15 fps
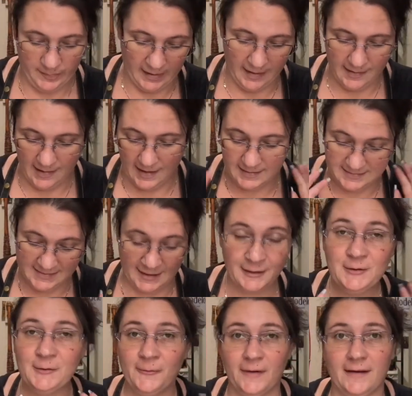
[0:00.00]
But I
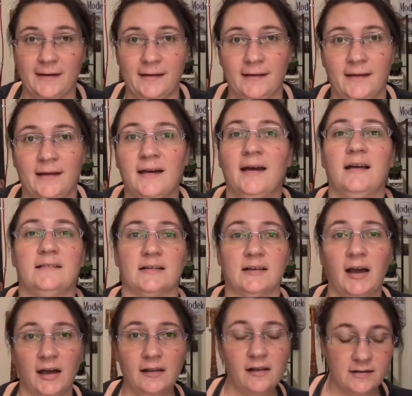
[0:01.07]
tell you what, the
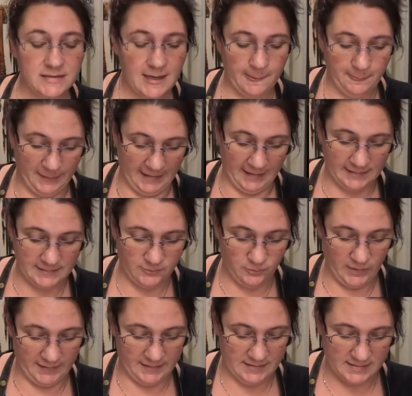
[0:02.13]
colors I picked
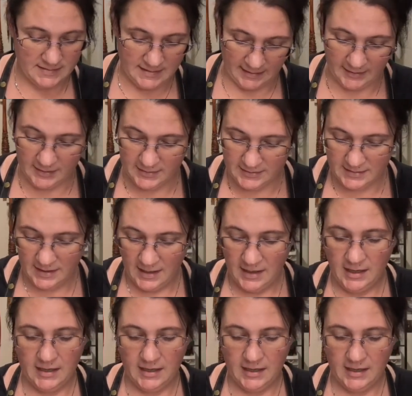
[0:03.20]
with the stickers,